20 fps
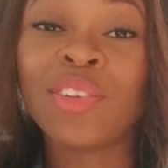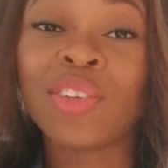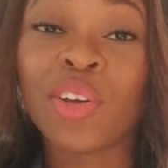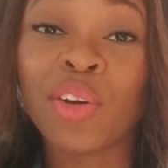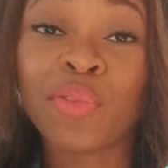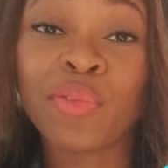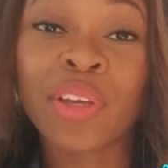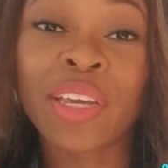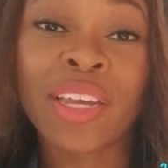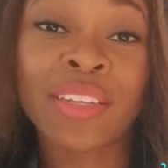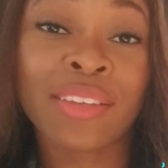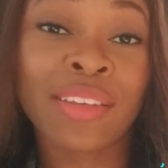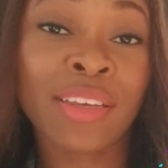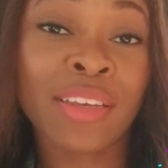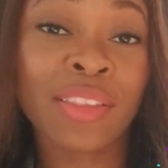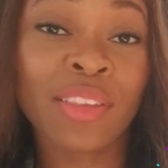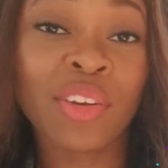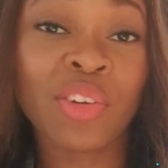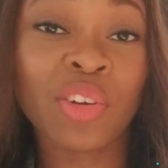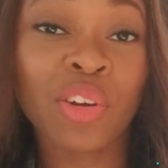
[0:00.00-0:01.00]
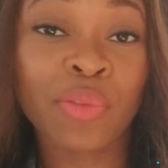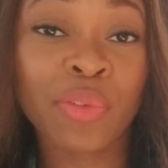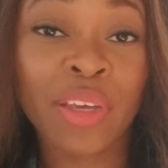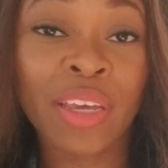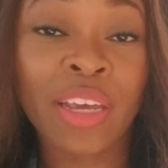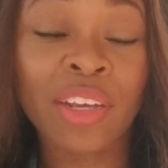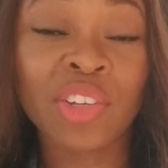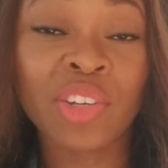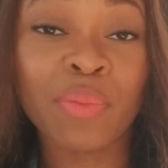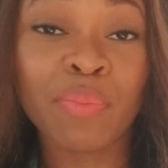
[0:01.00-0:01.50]
Don't forget to hit the
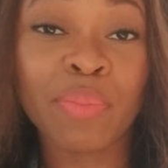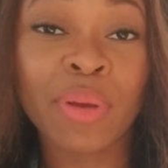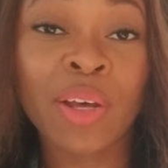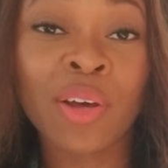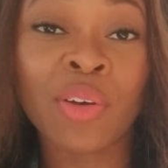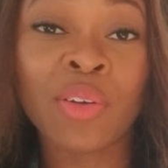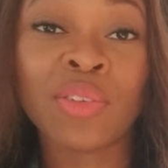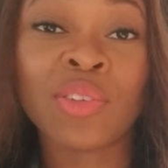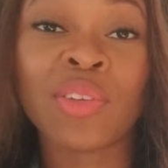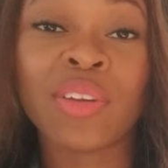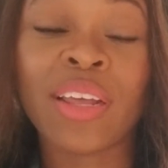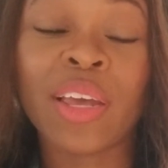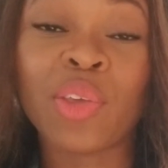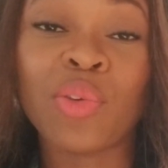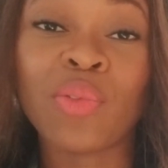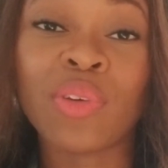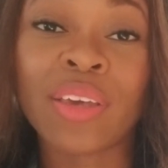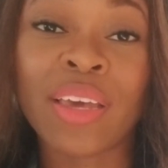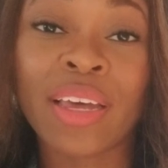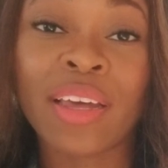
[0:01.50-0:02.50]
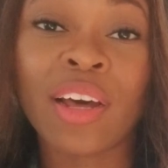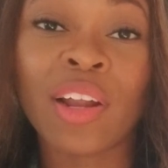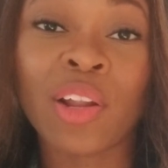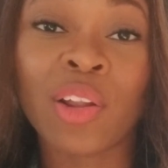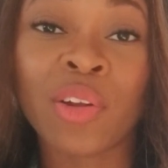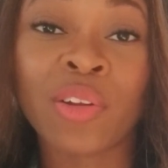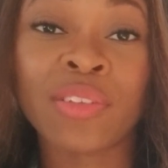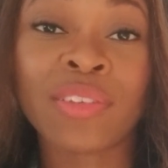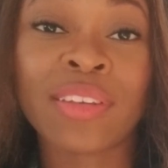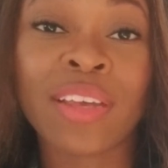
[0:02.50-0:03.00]
notification bell so that you get
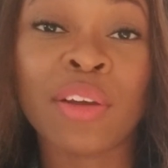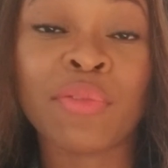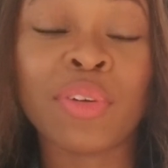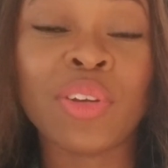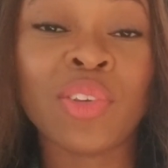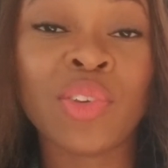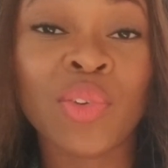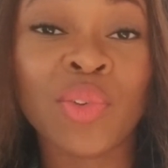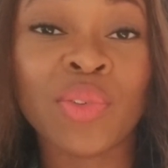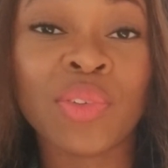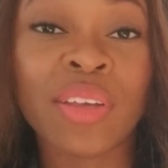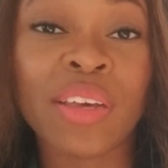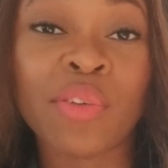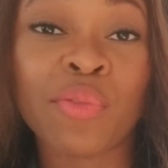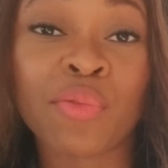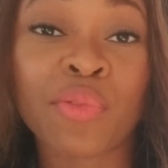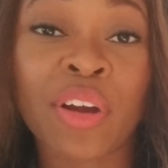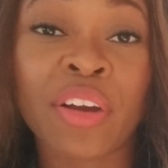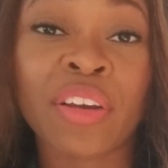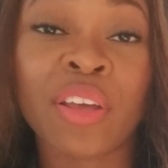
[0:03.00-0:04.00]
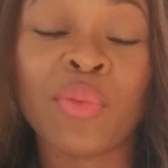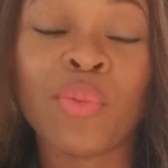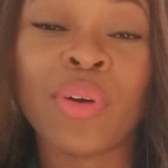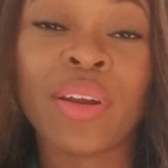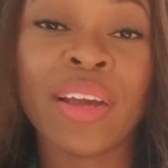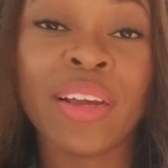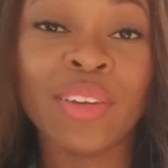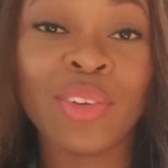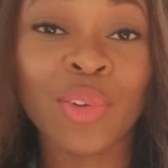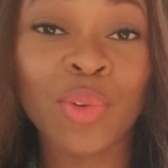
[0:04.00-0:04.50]
alerts every Tuesday and Friday
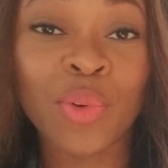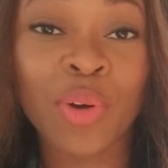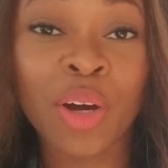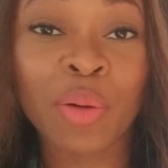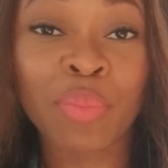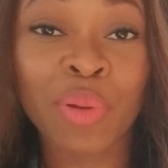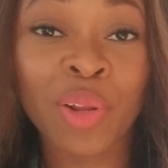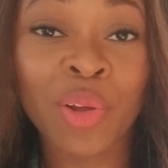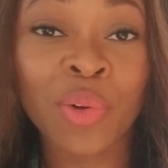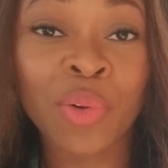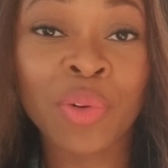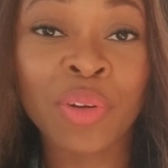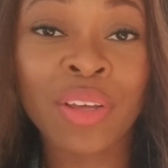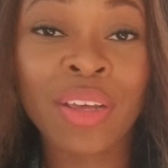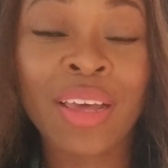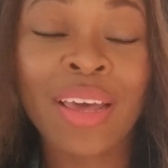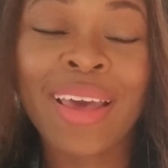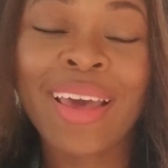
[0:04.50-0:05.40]
when I do upload.